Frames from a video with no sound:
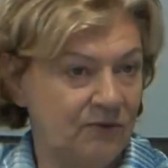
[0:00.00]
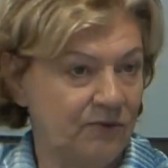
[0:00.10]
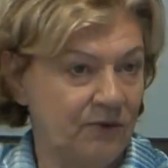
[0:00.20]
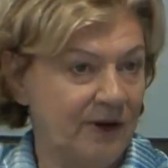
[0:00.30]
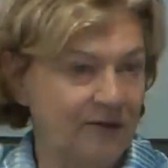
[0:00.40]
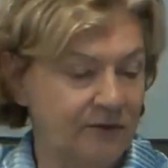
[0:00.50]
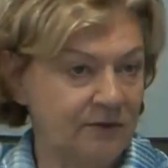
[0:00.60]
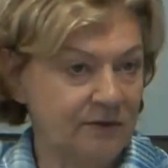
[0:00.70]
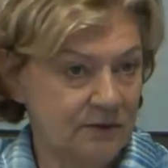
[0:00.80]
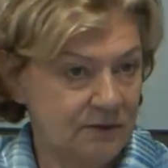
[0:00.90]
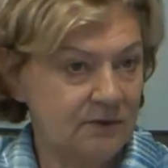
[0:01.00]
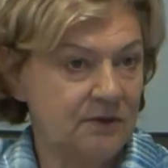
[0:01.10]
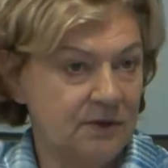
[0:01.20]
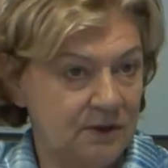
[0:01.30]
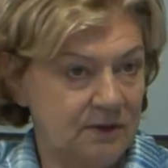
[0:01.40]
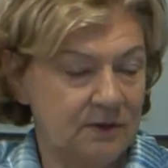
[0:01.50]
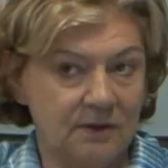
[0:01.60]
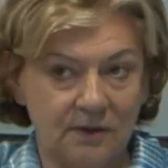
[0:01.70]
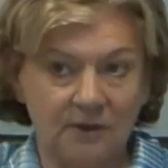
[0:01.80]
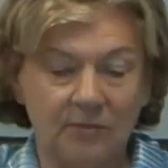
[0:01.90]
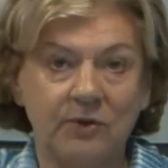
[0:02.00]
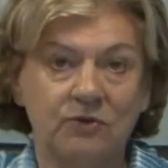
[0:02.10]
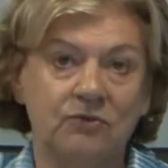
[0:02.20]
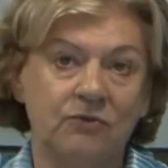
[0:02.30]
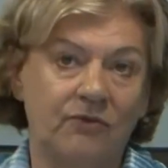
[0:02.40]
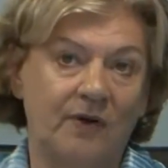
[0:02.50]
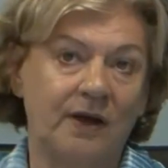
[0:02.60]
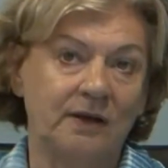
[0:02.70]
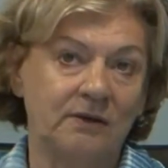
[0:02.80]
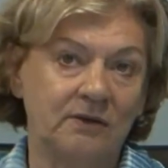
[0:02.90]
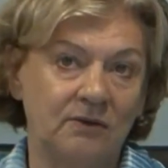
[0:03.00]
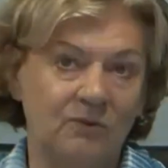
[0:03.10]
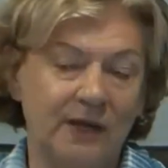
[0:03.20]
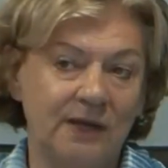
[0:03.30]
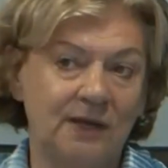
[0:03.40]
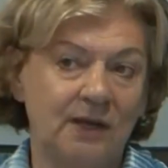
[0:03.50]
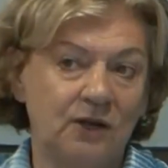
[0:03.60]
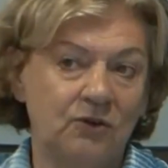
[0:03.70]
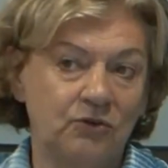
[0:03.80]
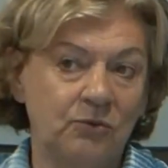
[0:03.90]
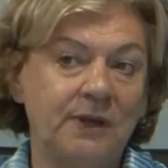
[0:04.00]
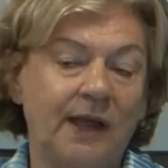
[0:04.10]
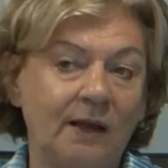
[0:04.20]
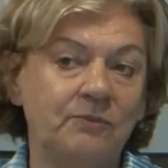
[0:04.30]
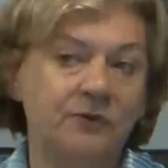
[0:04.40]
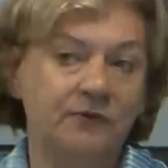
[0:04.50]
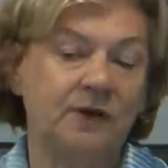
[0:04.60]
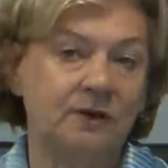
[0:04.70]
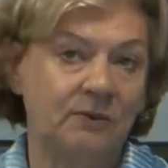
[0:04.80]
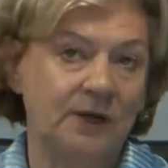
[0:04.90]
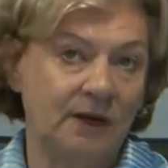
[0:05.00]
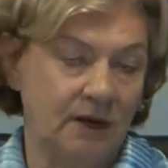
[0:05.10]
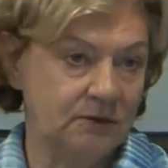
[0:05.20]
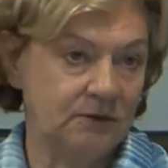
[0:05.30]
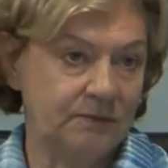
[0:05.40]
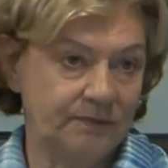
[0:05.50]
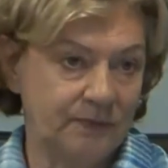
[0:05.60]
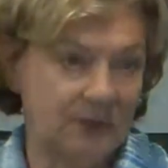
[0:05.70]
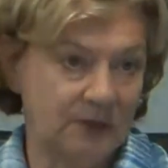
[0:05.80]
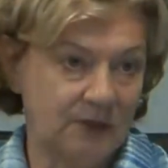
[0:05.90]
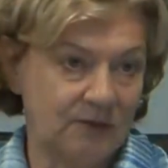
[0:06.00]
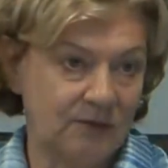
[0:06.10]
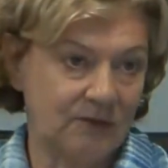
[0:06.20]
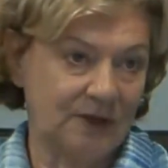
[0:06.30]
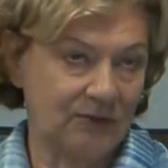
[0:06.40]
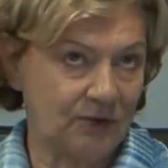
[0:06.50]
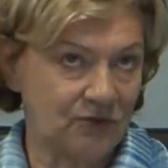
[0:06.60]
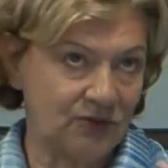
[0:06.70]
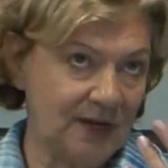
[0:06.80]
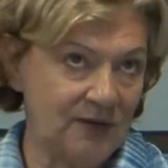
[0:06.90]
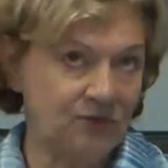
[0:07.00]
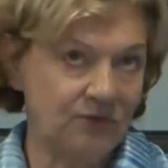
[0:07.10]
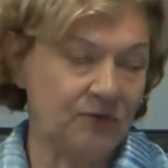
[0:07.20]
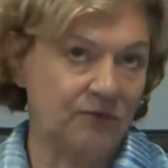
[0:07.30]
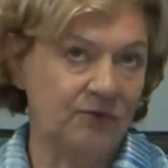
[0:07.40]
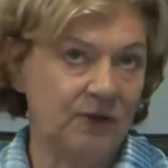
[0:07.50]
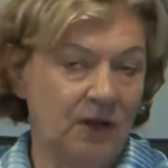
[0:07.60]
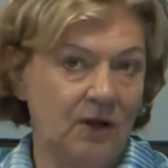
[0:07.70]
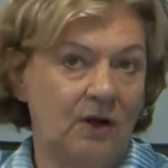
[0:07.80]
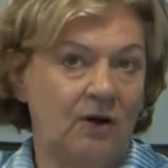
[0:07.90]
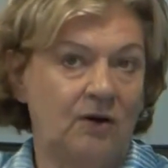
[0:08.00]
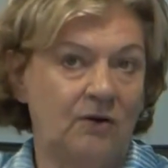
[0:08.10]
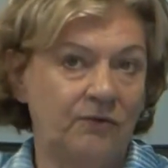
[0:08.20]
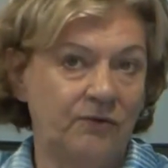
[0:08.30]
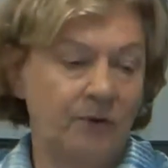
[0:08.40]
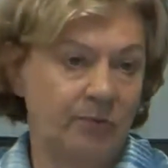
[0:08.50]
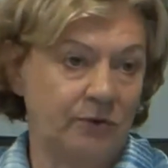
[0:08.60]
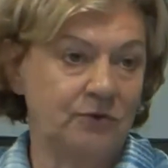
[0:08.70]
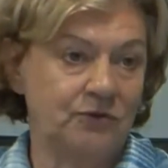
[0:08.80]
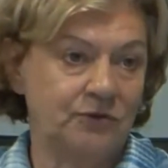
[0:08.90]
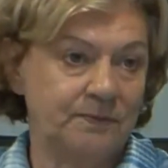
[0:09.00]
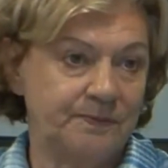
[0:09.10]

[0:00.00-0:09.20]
forever, but should find a way, should be helped to find a way out. And that's a change of approach.